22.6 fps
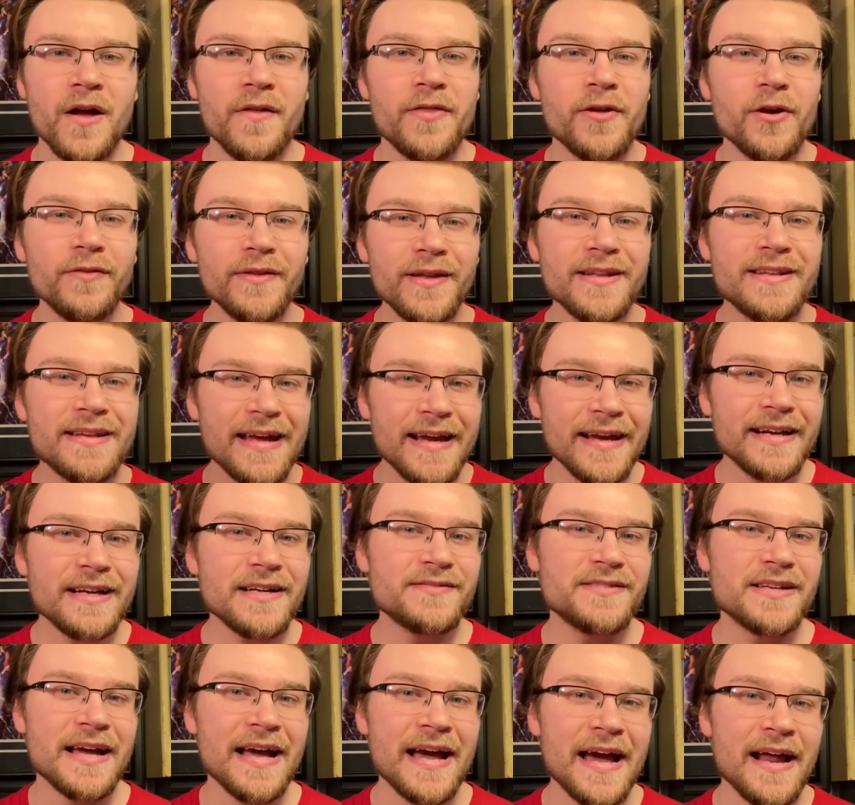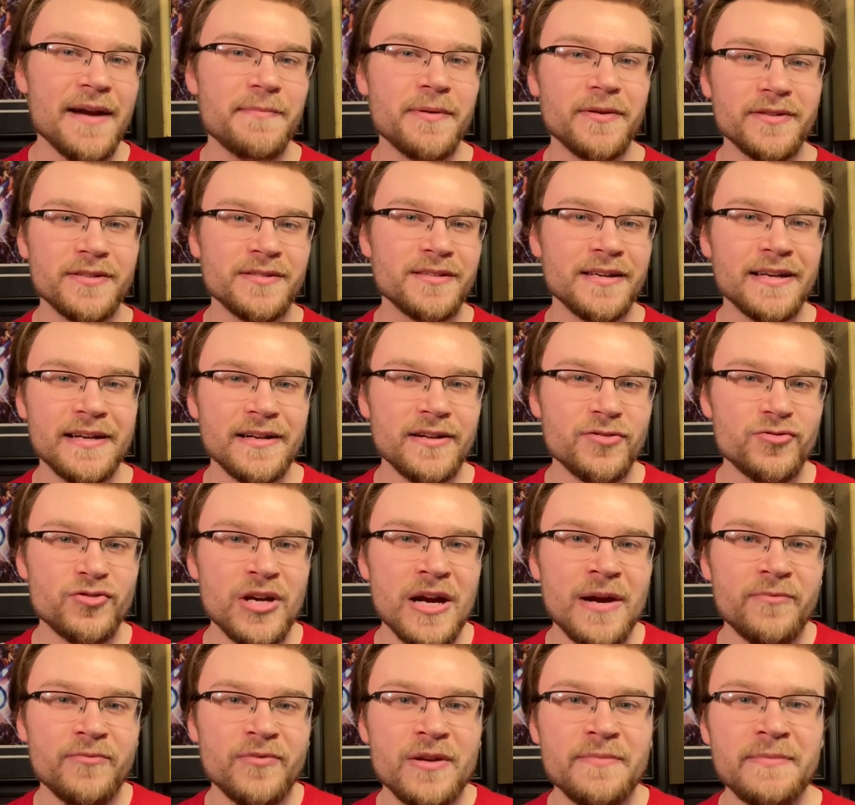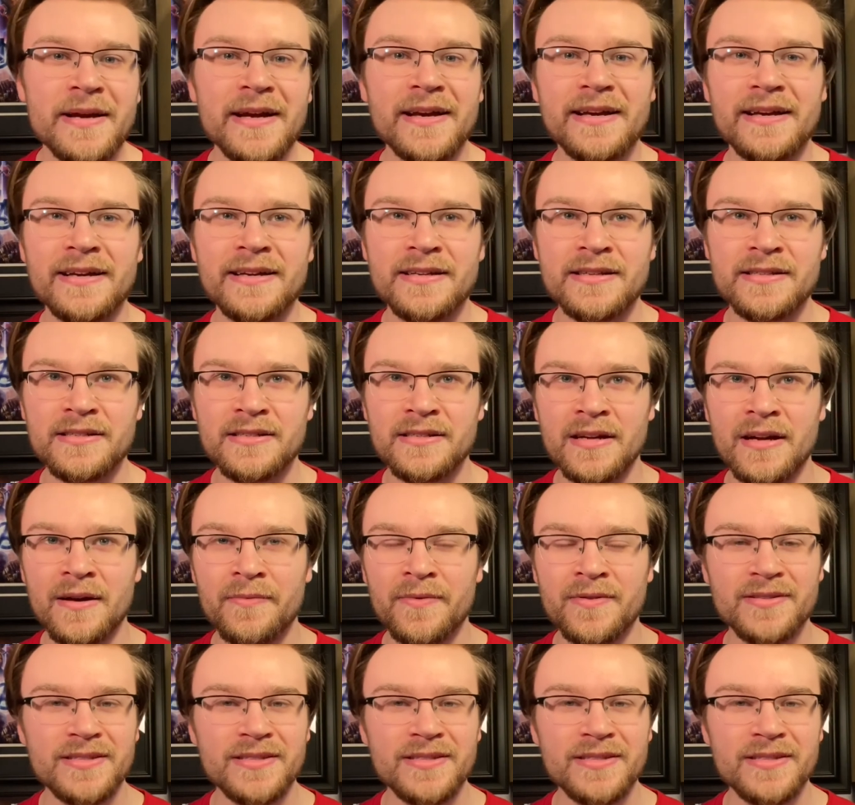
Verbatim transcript: The only negatives I had about this Lady in the Tramp remake is um,